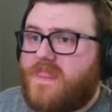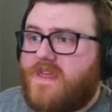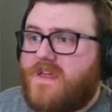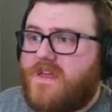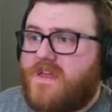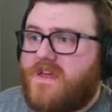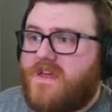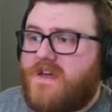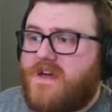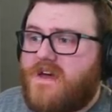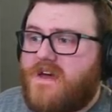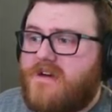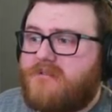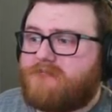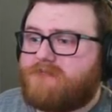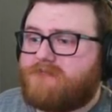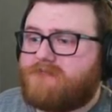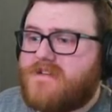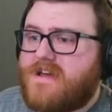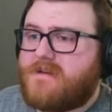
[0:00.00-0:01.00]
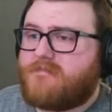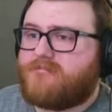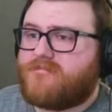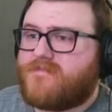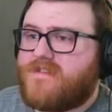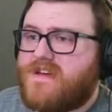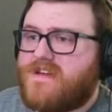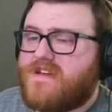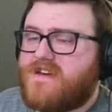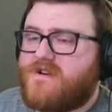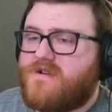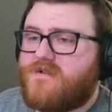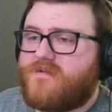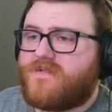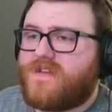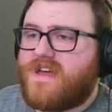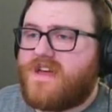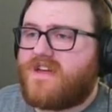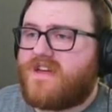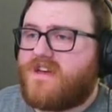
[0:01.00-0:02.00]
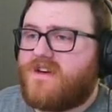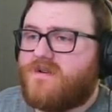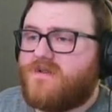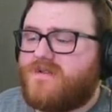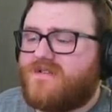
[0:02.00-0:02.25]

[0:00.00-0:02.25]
Uh-huh. Yep, thank you. Thank you.